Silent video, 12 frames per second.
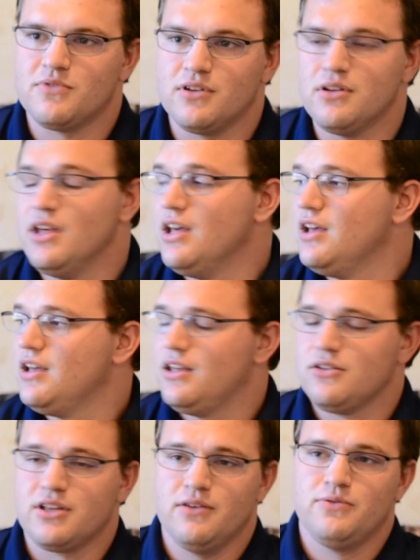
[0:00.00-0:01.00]
and
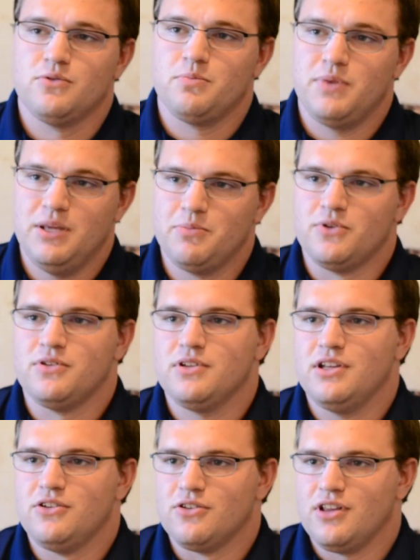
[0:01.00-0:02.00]
He'll give you people
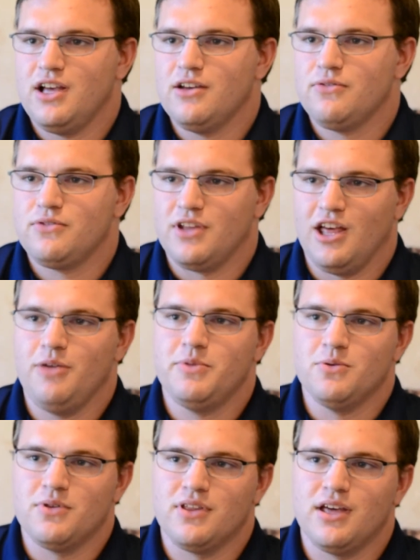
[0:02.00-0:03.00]
in your life to help you
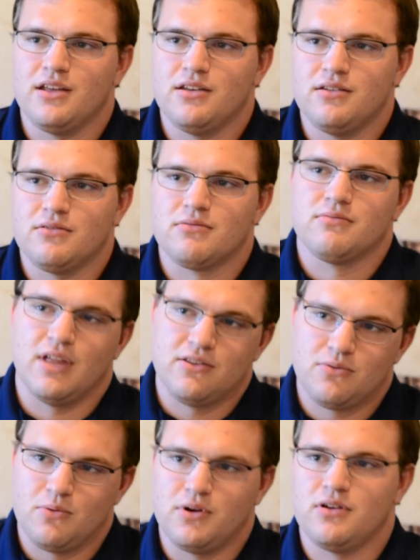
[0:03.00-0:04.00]
with that. And that's
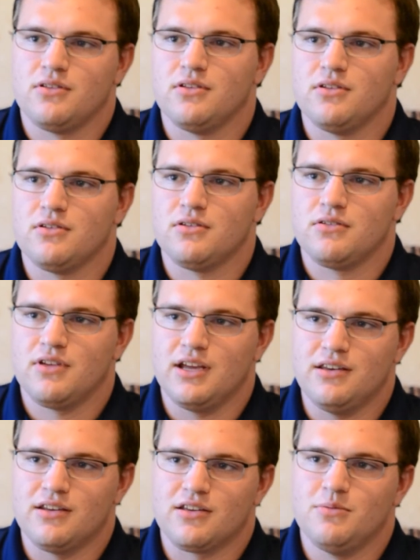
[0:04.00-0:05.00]
where the
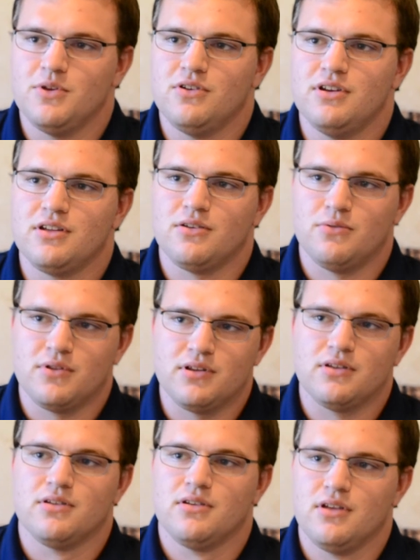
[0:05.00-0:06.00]
tight-knit community can really
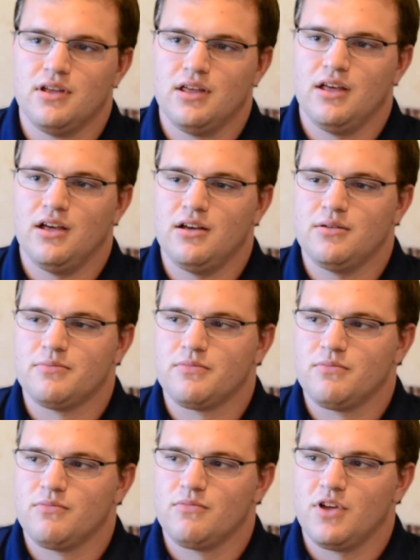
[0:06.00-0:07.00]

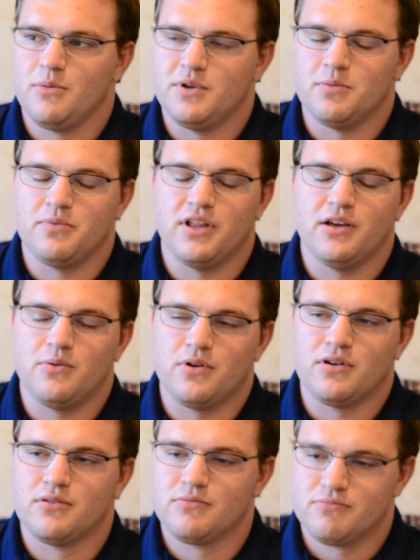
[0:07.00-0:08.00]
come into play,
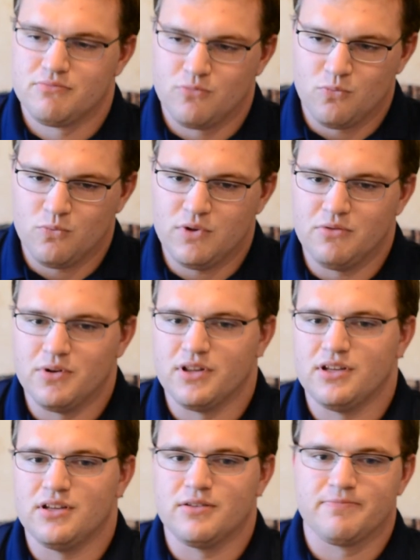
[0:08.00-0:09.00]
where you're
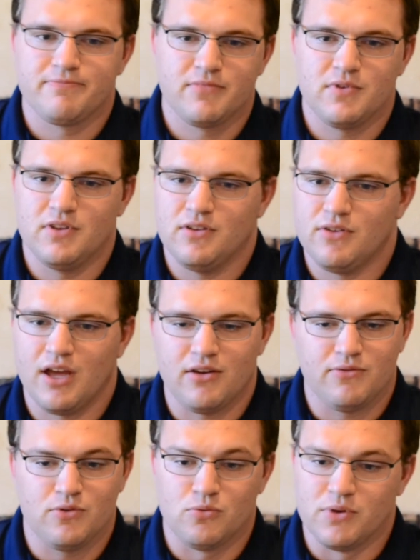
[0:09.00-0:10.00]

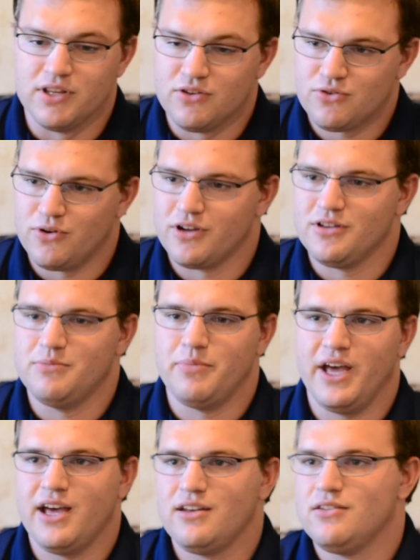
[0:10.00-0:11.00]
really struggling
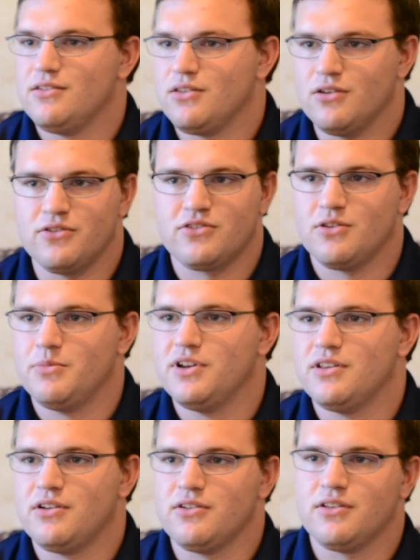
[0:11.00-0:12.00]
bad, there's somebody
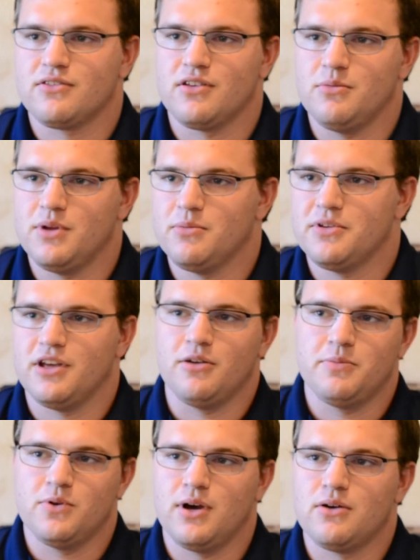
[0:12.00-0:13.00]
there that's going to be able to help
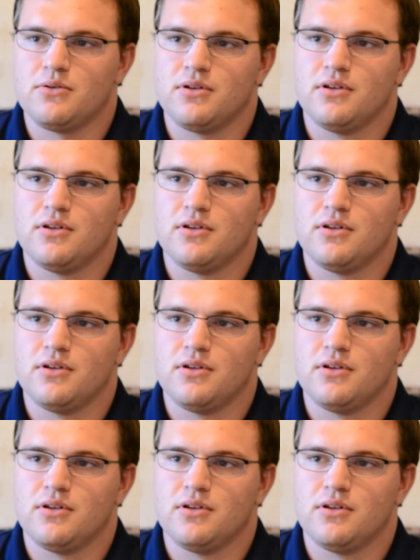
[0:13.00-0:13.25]
you out.